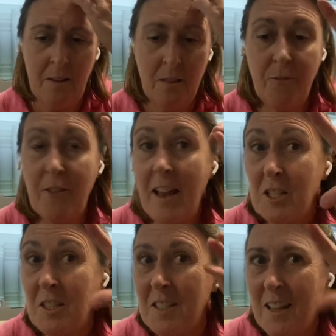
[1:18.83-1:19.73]
The
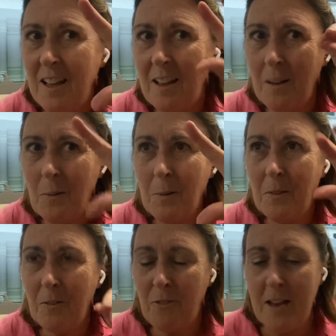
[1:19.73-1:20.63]
flash is
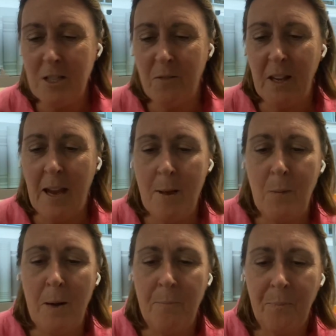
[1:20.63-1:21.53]
the flash of the
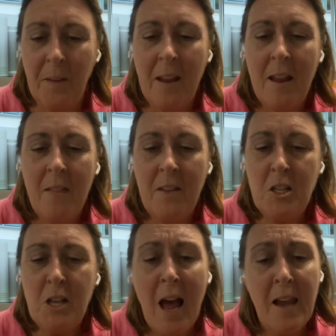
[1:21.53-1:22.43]
camera. Then
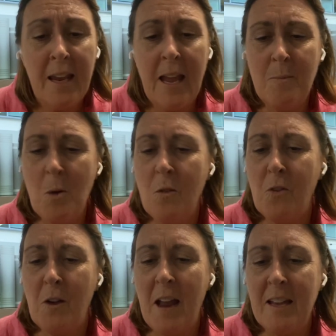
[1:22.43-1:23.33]
Charlotte came
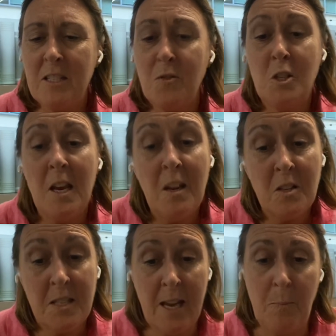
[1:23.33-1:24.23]
over and asked if she
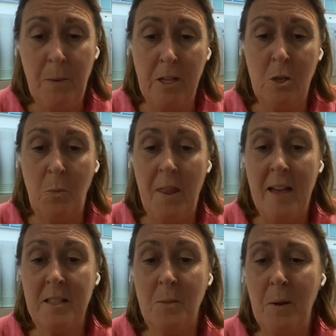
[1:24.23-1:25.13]
could take a picture with
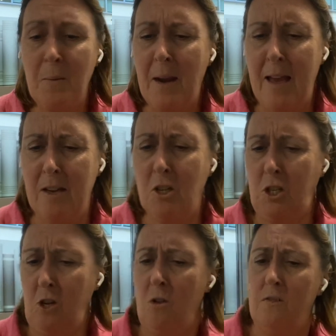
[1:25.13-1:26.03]
us, and we were like,
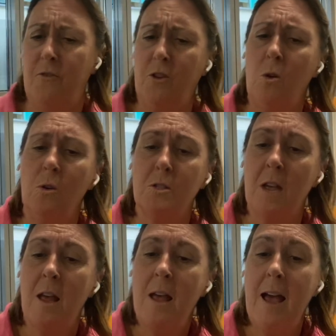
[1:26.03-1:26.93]
sure, of course.
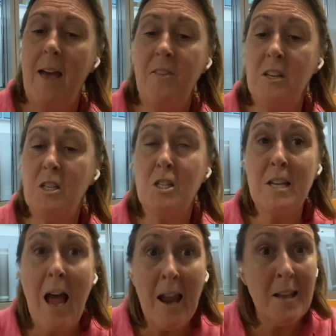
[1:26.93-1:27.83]
And then
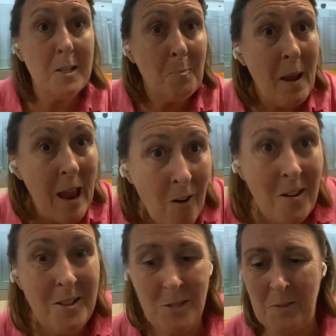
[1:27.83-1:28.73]
Charlotte's
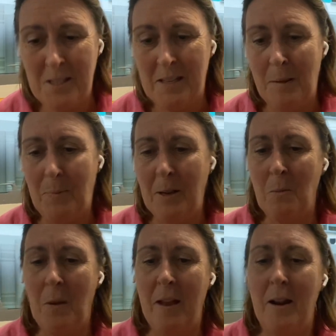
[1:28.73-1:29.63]
parents were snapping
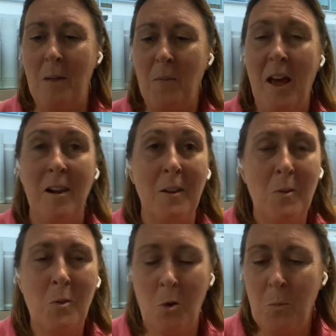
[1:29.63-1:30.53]
away with our little
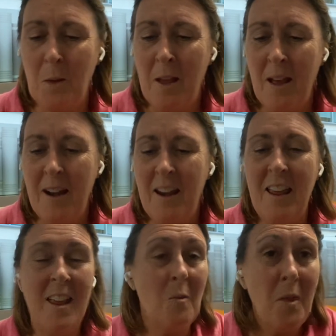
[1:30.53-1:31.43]
group, and
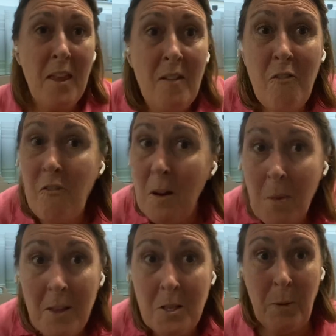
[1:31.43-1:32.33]
with
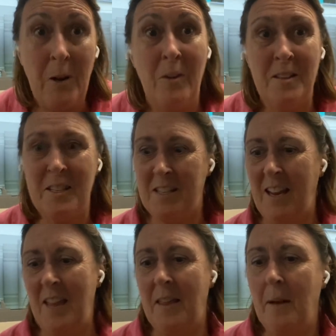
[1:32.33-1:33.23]
everyone's parents
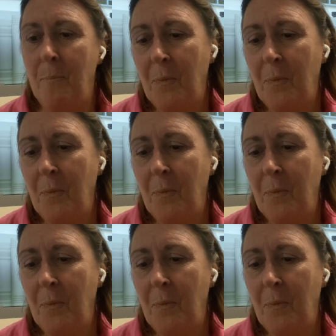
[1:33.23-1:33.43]
together.